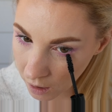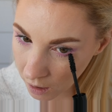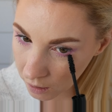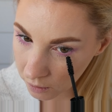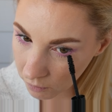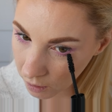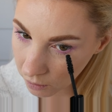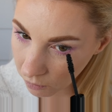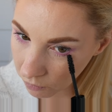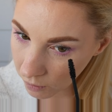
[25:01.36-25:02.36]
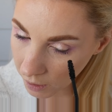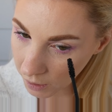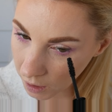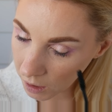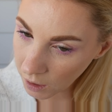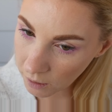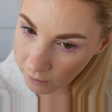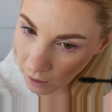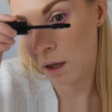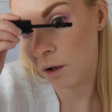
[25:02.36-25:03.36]
because I really don't feel like it needs
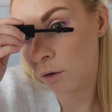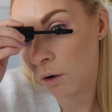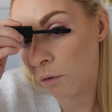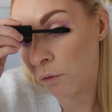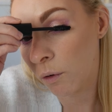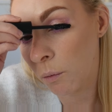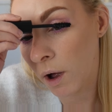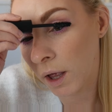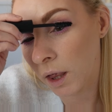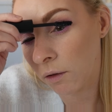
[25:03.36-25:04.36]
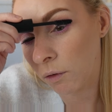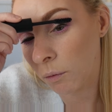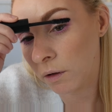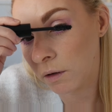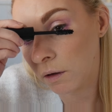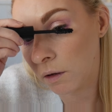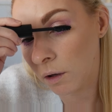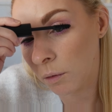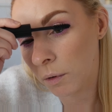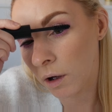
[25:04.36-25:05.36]
it. You could go for a white if you wanted
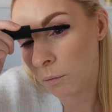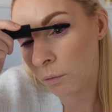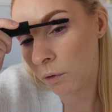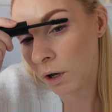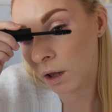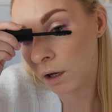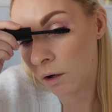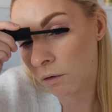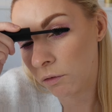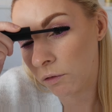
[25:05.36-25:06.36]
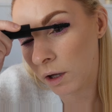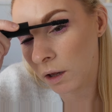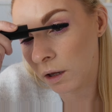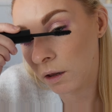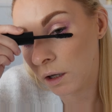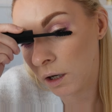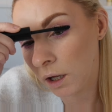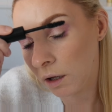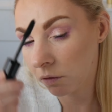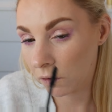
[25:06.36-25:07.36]
to, but I'm really not feeling the
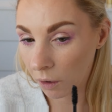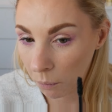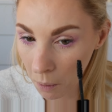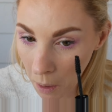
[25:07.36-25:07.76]
need to.